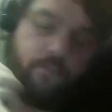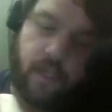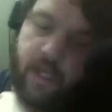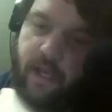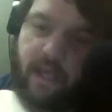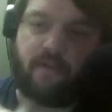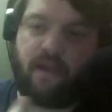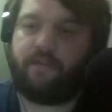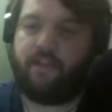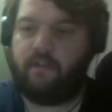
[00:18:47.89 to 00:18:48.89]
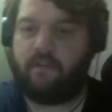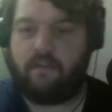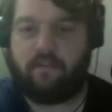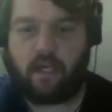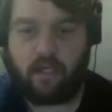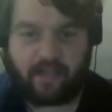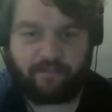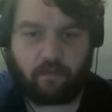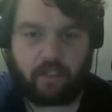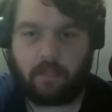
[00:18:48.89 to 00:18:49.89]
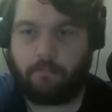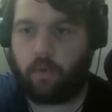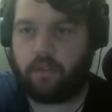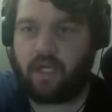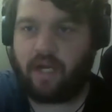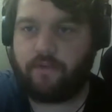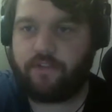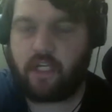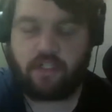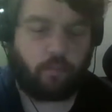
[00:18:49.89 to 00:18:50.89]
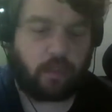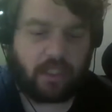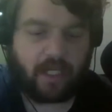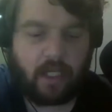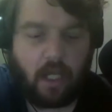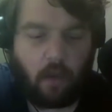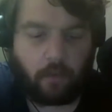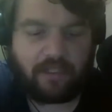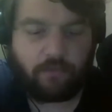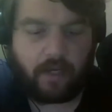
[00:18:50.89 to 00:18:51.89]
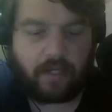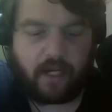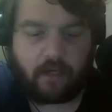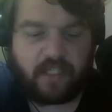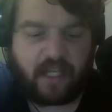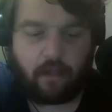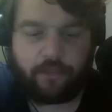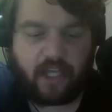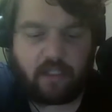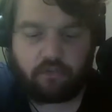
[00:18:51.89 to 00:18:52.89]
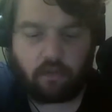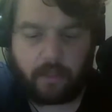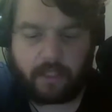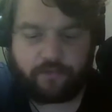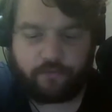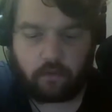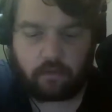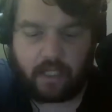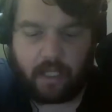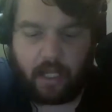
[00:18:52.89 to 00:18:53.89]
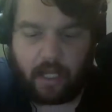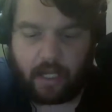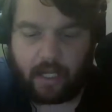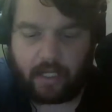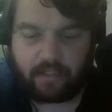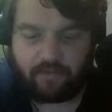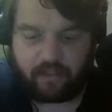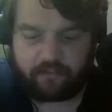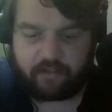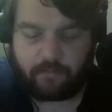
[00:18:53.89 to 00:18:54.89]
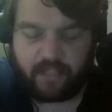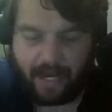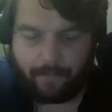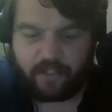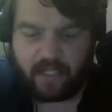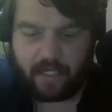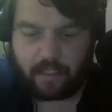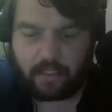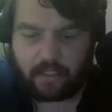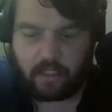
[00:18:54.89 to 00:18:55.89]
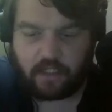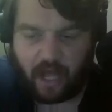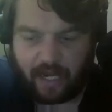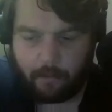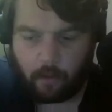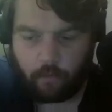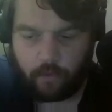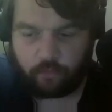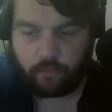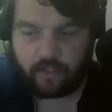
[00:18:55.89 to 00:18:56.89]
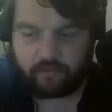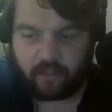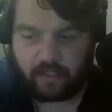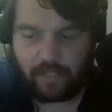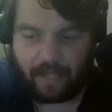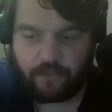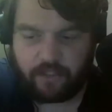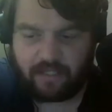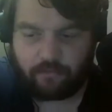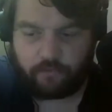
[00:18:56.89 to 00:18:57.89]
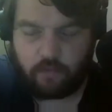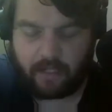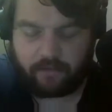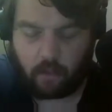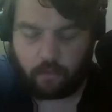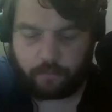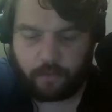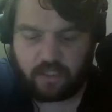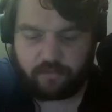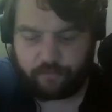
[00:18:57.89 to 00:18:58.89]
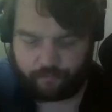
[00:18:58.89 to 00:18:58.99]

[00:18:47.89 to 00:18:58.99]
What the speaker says: I think that's definitely an important conversation. We'll leave it right there. Dale, thank you so much for giving us some time today and talking about this with us. Glad that you give us a few minutes. Always appreciative.